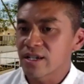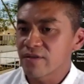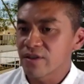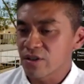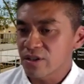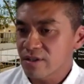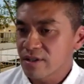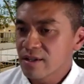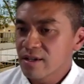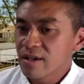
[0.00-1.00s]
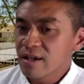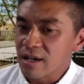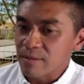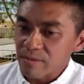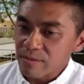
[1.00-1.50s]
diff-induced
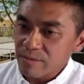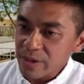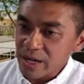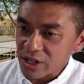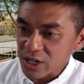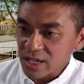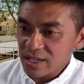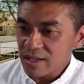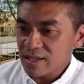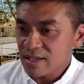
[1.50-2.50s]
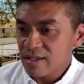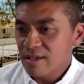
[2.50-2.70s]
um, pathogenesis.